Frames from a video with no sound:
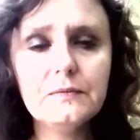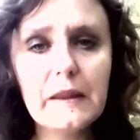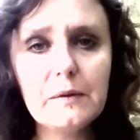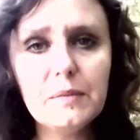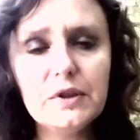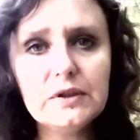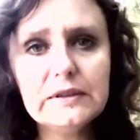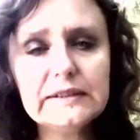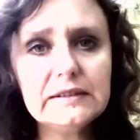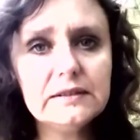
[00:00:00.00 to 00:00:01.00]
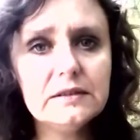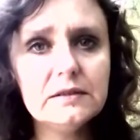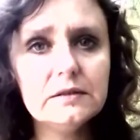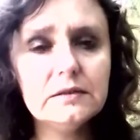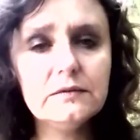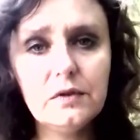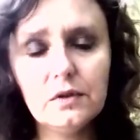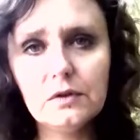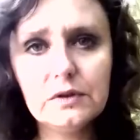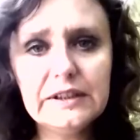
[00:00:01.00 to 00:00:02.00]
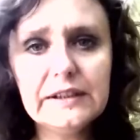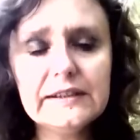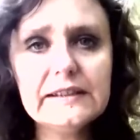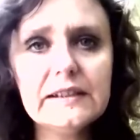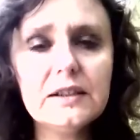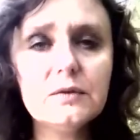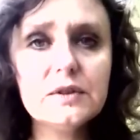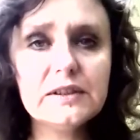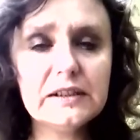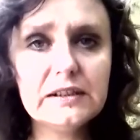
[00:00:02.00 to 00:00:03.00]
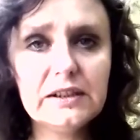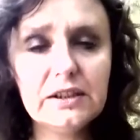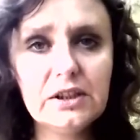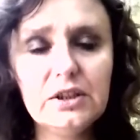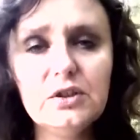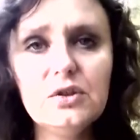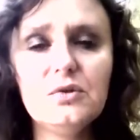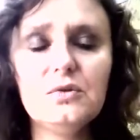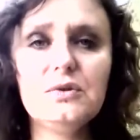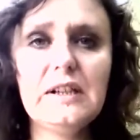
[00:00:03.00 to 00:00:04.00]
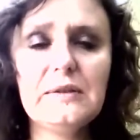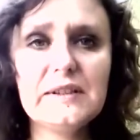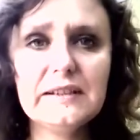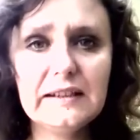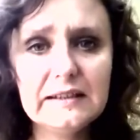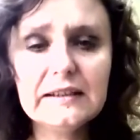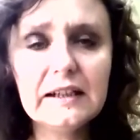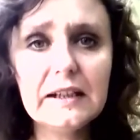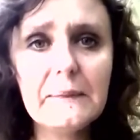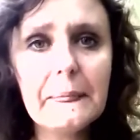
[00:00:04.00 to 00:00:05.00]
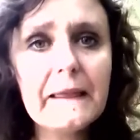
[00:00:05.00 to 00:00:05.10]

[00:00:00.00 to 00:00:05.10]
the burden for years now, starting in 2009.